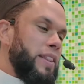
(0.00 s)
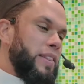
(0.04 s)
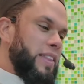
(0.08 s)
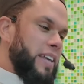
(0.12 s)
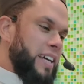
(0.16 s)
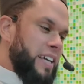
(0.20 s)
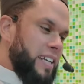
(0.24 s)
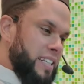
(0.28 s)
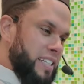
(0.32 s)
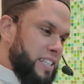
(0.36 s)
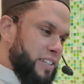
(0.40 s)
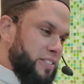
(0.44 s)

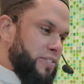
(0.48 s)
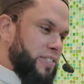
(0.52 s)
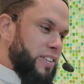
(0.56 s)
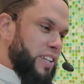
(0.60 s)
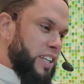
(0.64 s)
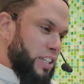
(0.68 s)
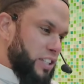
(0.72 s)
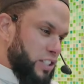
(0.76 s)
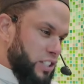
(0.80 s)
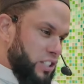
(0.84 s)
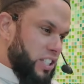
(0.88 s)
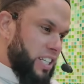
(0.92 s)
They
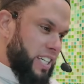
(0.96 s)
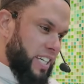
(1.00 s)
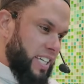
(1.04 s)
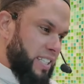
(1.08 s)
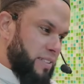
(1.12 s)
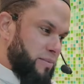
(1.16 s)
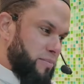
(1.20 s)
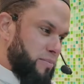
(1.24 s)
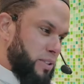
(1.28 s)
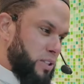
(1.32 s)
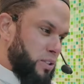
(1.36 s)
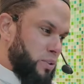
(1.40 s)

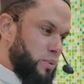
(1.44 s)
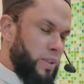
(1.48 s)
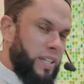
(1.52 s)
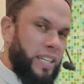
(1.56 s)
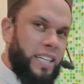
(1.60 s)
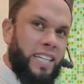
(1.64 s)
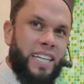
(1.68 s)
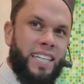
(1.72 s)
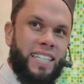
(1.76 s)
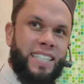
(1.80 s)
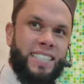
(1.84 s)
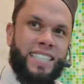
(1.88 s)
differentiate
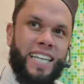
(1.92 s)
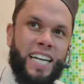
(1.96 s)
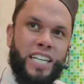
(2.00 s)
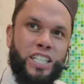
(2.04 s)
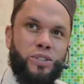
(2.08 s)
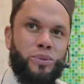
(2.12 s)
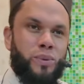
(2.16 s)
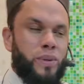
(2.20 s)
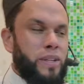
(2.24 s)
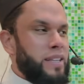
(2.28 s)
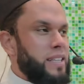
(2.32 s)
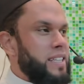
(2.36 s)
between a
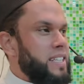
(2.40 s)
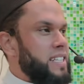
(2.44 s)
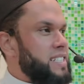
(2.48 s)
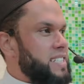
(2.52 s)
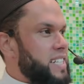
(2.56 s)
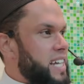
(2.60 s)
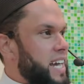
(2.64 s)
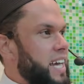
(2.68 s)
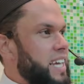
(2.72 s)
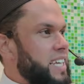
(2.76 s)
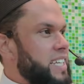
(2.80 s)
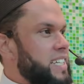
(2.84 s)
touch with
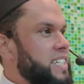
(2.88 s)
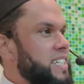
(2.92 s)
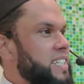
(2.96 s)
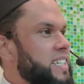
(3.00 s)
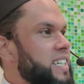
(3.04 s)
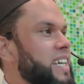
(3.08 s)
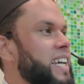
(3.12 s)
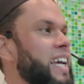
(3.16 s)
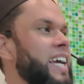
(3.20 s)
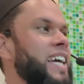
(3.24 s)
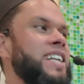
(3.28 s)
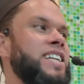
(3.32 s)

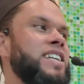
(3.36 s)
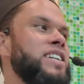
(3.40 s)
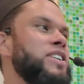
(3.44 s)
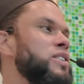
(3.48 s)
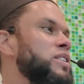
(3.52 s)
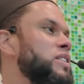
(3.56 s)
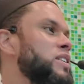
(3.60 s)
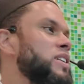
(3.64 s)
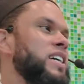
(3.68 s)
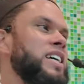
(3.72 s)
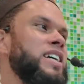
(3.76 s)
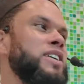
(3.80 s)
desire
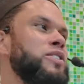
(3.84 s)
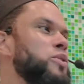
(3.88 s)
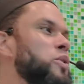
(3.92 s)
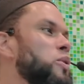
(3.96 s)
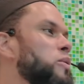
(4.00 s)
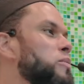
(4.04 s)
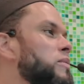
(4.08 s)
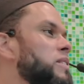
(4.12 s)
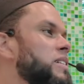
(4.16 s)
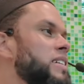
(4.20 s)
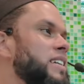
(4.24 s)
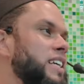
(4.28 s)
and a
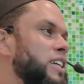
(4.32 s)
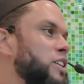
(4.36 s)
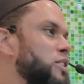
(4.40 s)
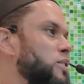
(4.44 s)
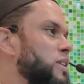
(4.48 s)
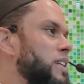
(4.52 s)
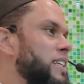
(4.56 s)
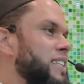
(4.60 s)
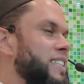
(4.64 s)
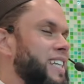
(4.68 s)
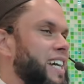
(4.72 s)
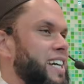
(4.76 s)
normal
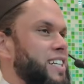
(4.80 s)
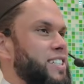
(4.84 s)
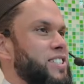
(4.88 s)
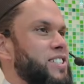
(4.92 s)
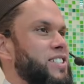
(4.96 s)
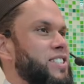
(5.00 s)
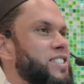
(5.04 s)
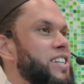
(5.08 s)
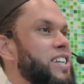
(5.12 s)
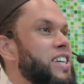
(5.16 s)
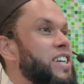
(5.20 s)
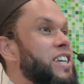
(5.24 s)
regular
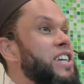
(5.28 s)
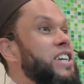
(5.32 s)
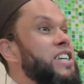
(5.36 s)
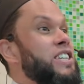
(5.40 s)
touch.